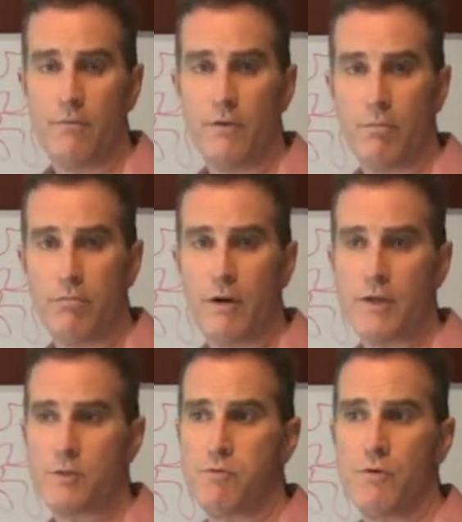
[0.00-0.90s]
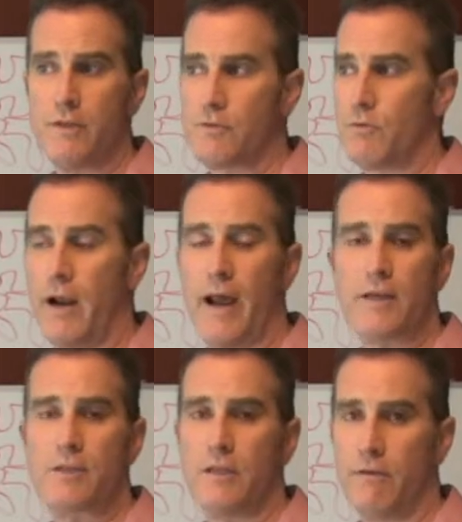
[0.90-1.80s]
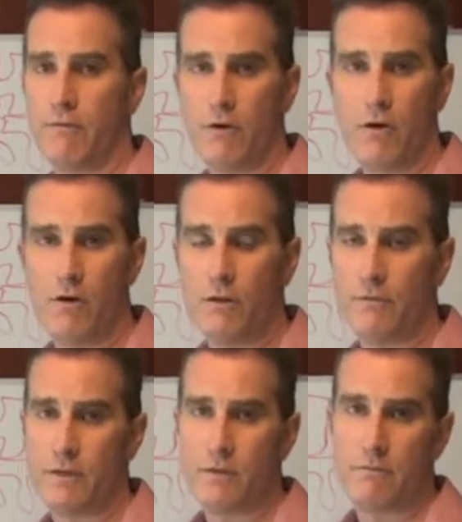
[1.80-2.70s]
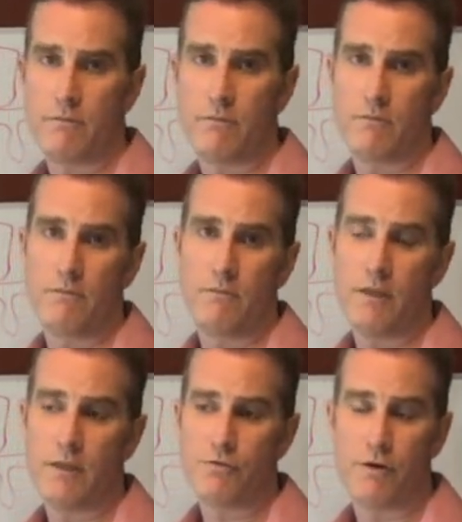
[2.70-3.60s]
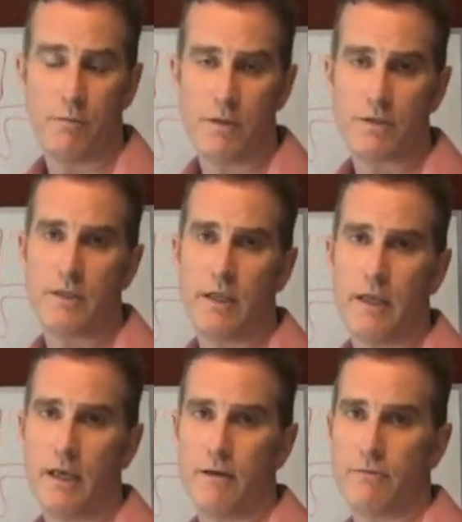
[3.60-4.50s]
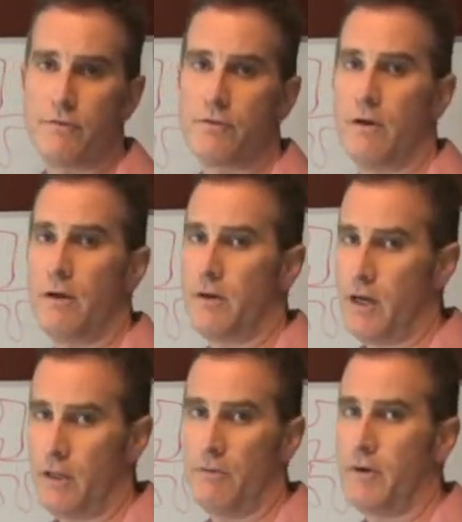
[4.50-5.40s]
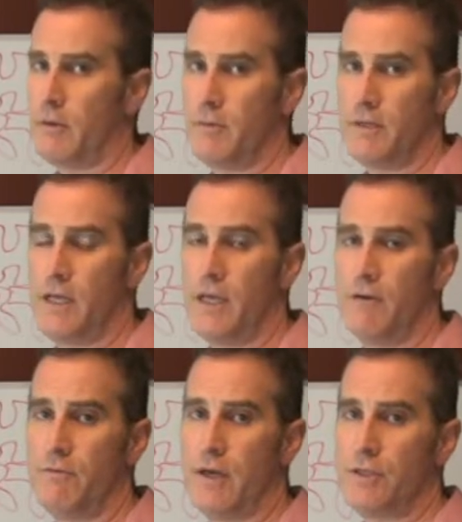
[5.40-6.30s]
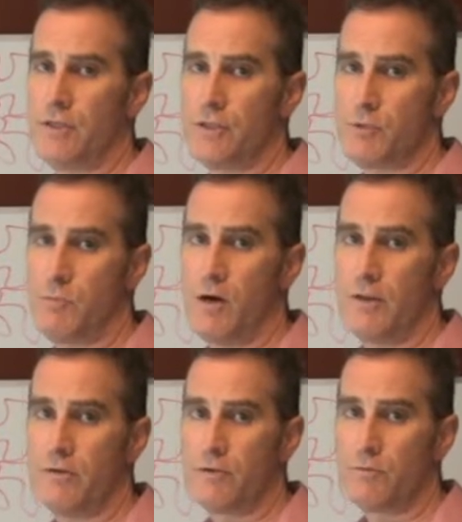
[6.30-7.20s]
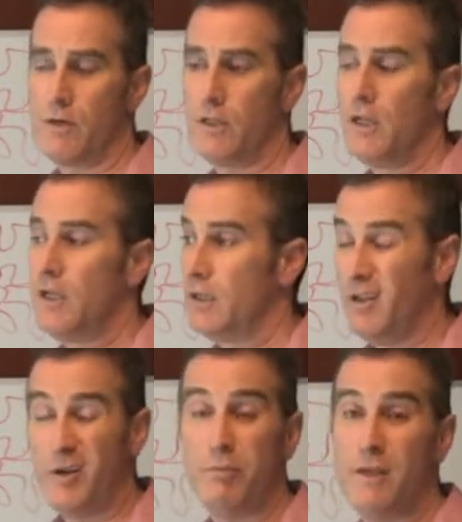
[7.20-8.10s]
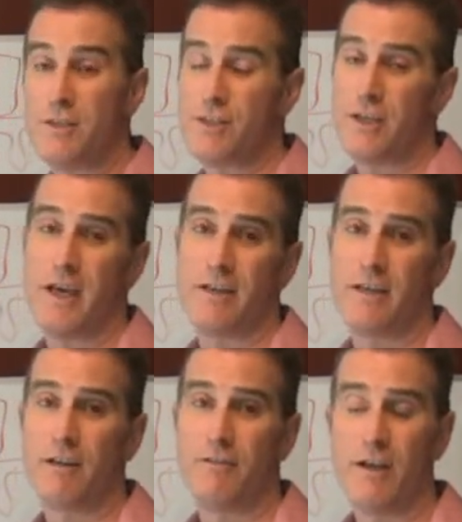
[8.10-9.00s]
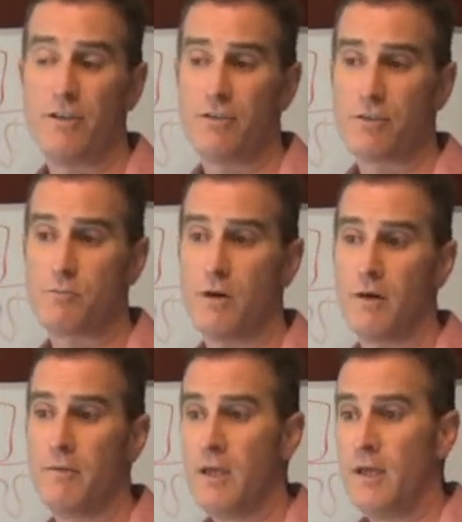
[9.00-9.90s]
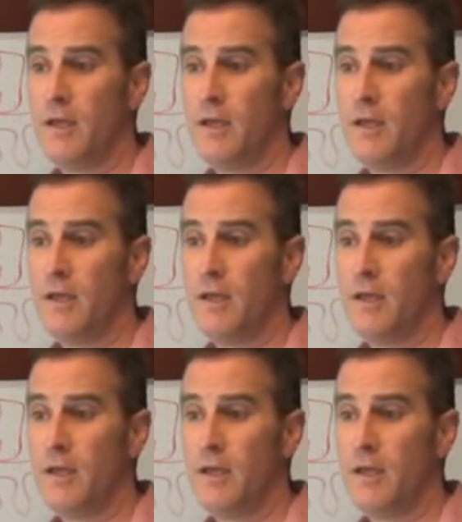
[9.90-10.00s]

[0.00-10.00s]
The price points were excellent for all of the treatments that they gave. So I would highly recommend taking advantage of the spa there as well. A lot of places you can't take advantage of the spa.